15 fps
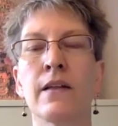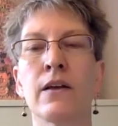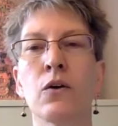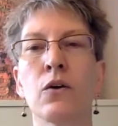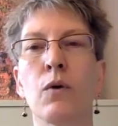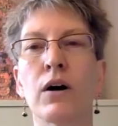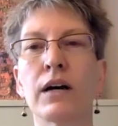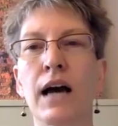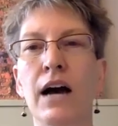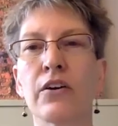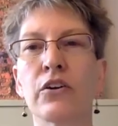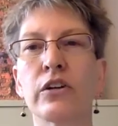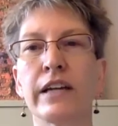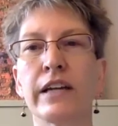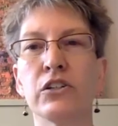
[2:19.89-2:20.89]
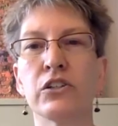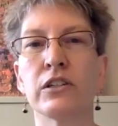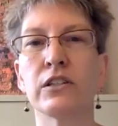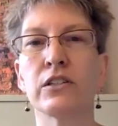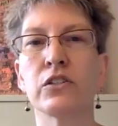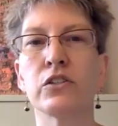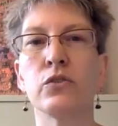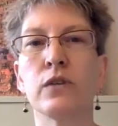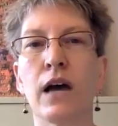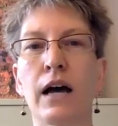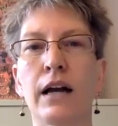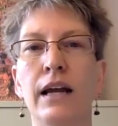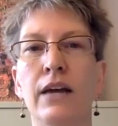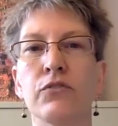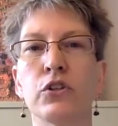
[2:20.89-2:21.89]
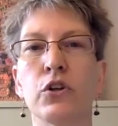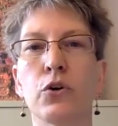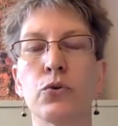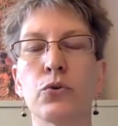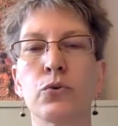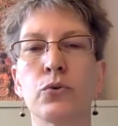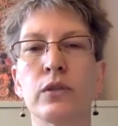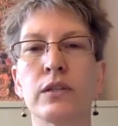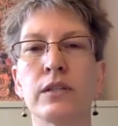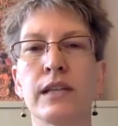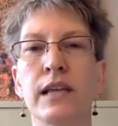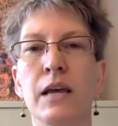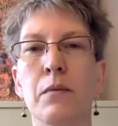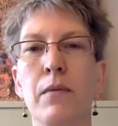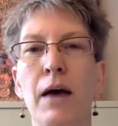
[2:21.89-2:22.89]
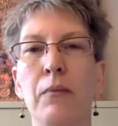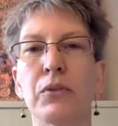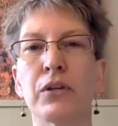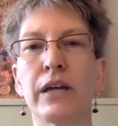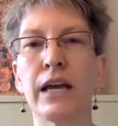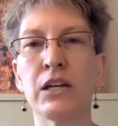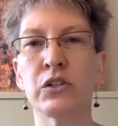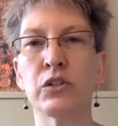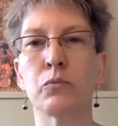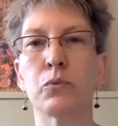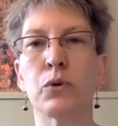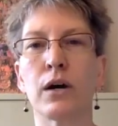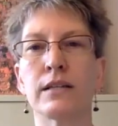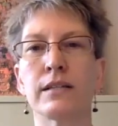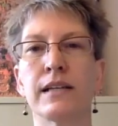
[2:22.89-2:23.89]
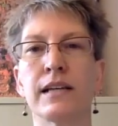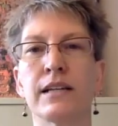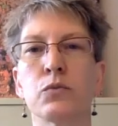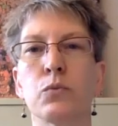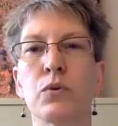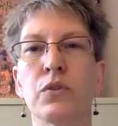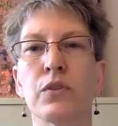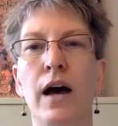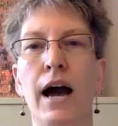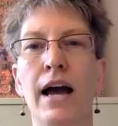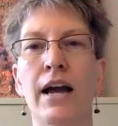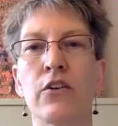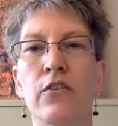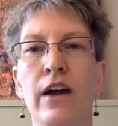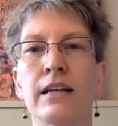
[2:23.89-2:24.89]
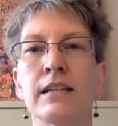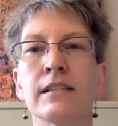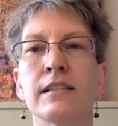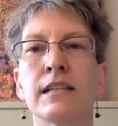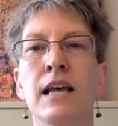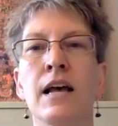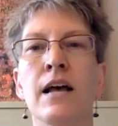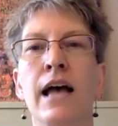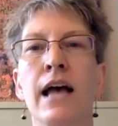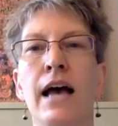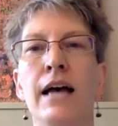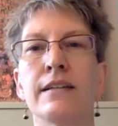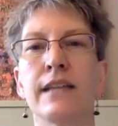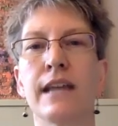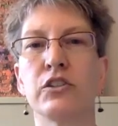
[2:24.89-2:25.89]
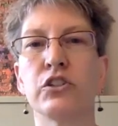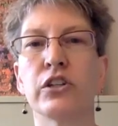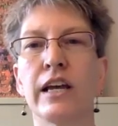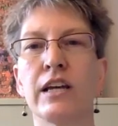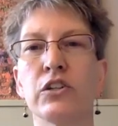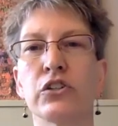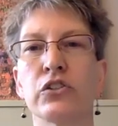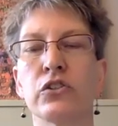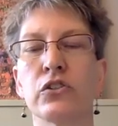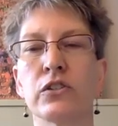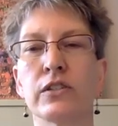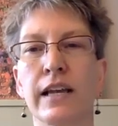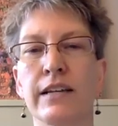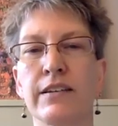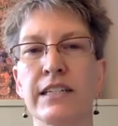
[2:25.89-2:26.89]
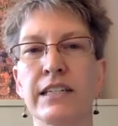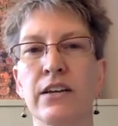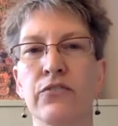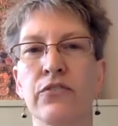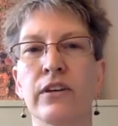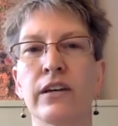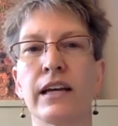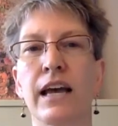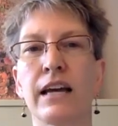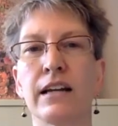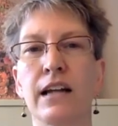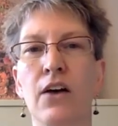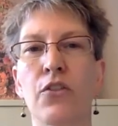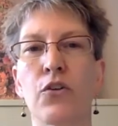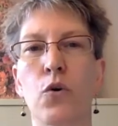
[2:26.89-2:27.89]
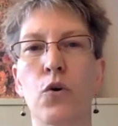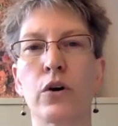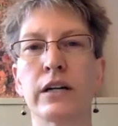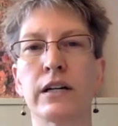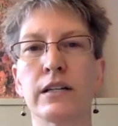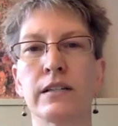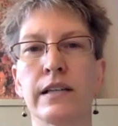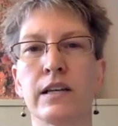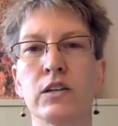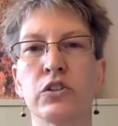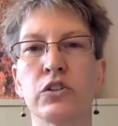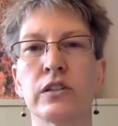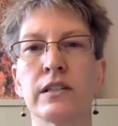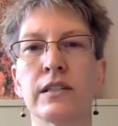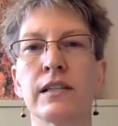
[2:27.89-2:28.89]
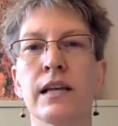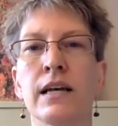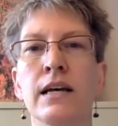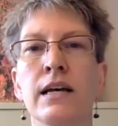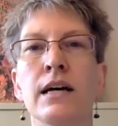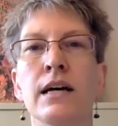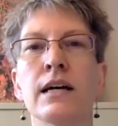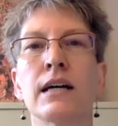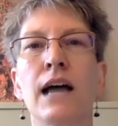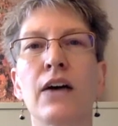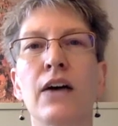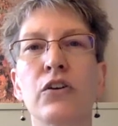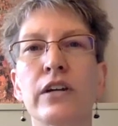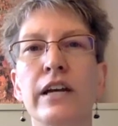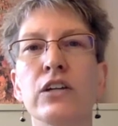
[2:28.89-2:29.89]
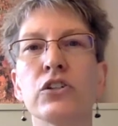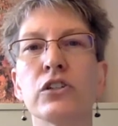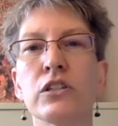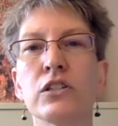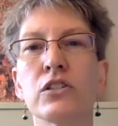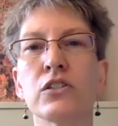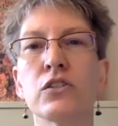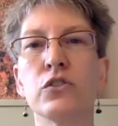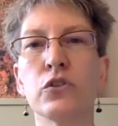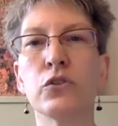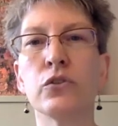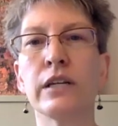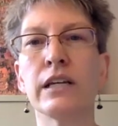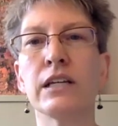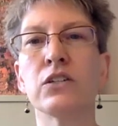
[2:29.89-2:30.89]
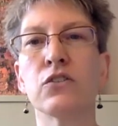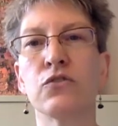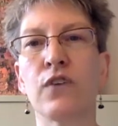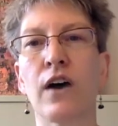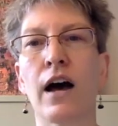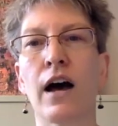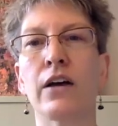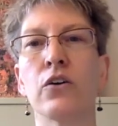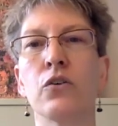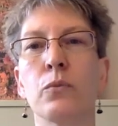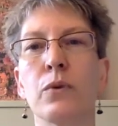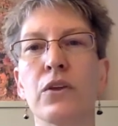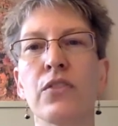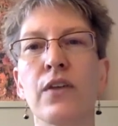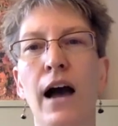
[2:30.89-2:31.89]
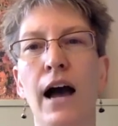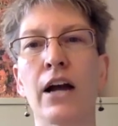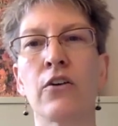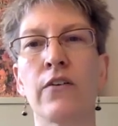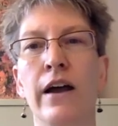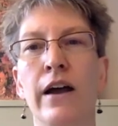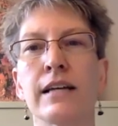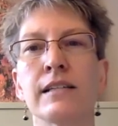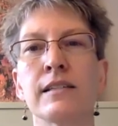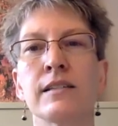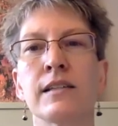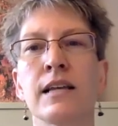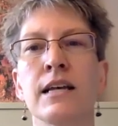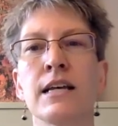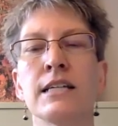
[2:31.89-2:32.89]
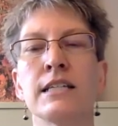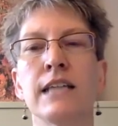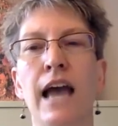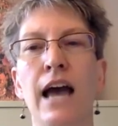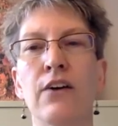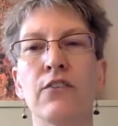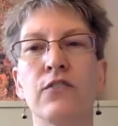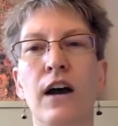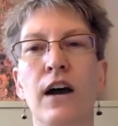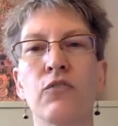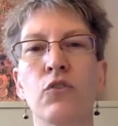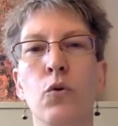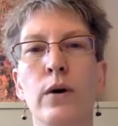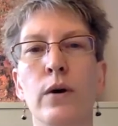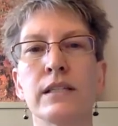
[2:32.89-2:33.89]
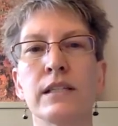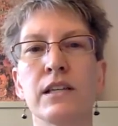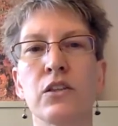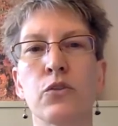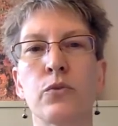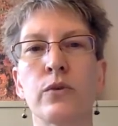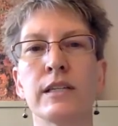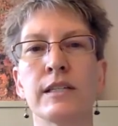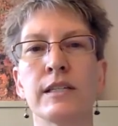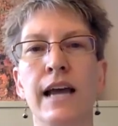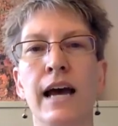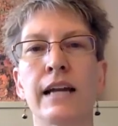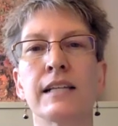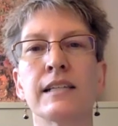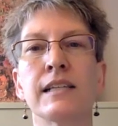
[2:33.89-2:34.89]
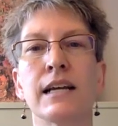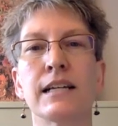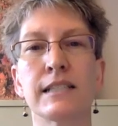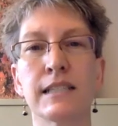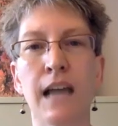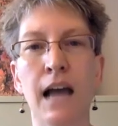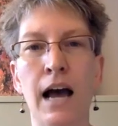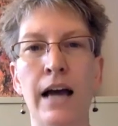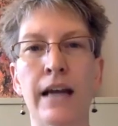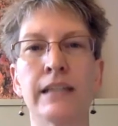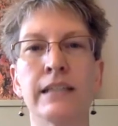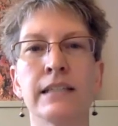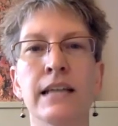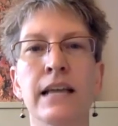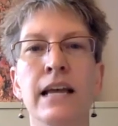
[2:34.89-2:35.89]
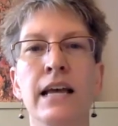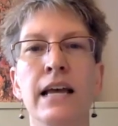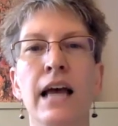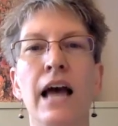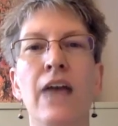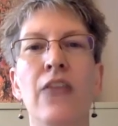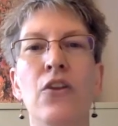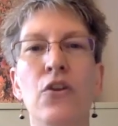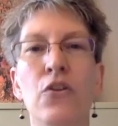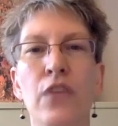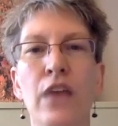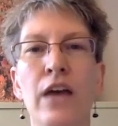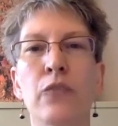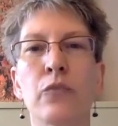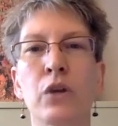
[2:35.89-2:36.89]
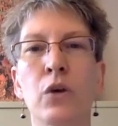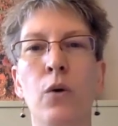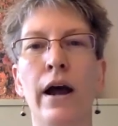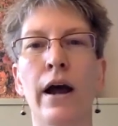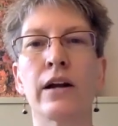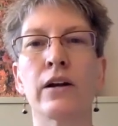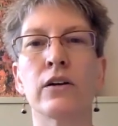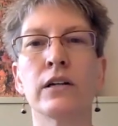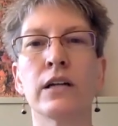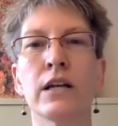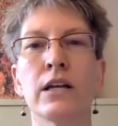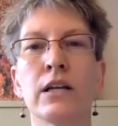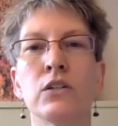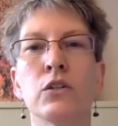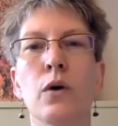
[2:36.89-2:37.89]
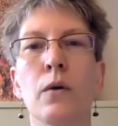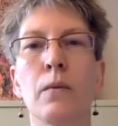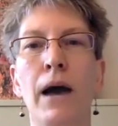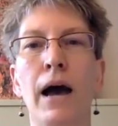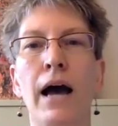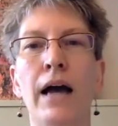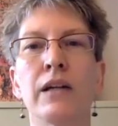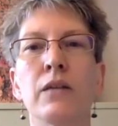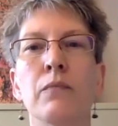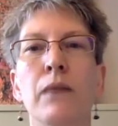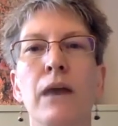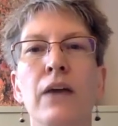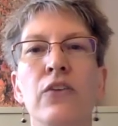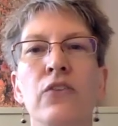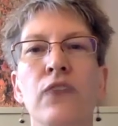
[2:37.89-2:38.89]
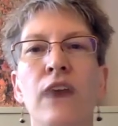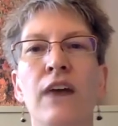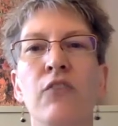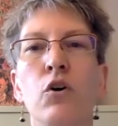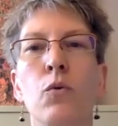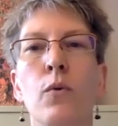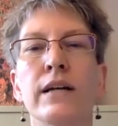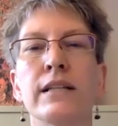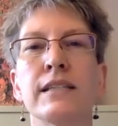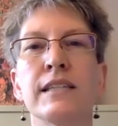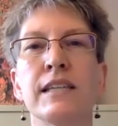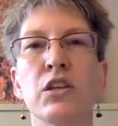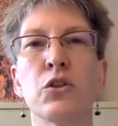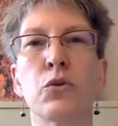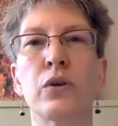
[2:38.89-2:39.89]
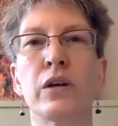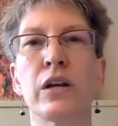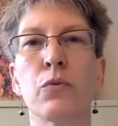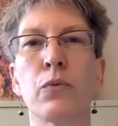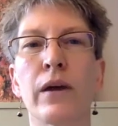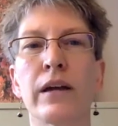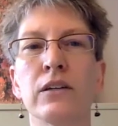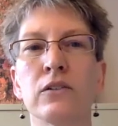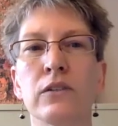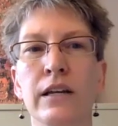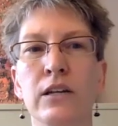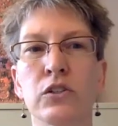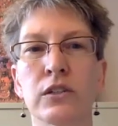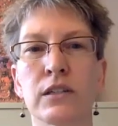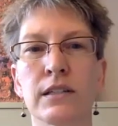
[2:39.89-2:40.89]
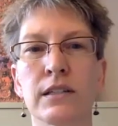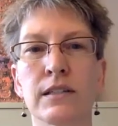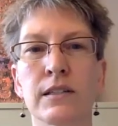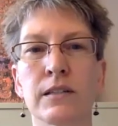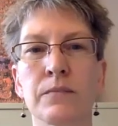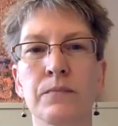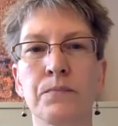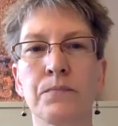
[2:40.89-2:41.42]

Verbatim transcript: While congregations do not have to go through the same application process with the IRS as educational, scientific, and other organizations, Congregations do need to file with the IRS to have 501c3 status assigned, and they're then required to abide by the 501c3 regulations.